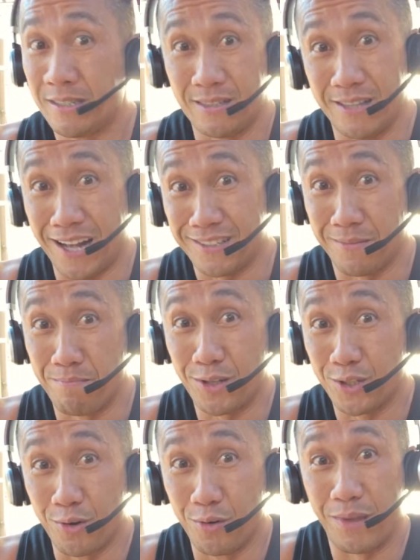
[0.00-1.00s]
the
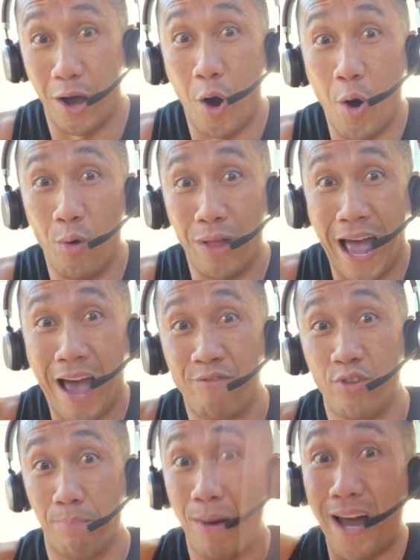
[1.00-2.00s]
muscle group that holds half
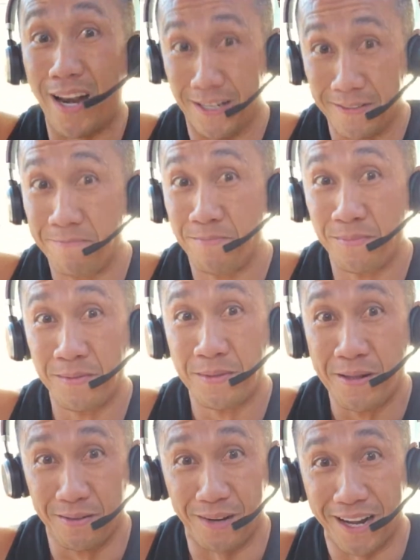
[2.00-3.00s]
your body,
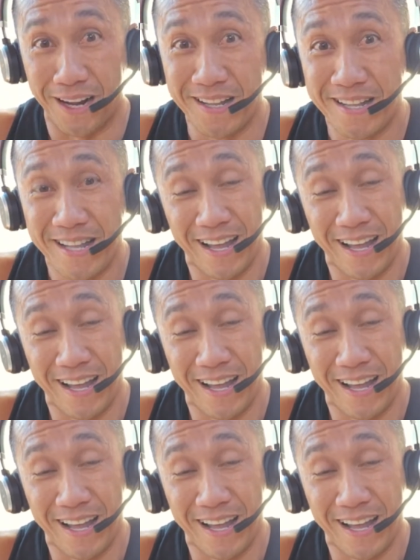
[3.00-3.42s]
right?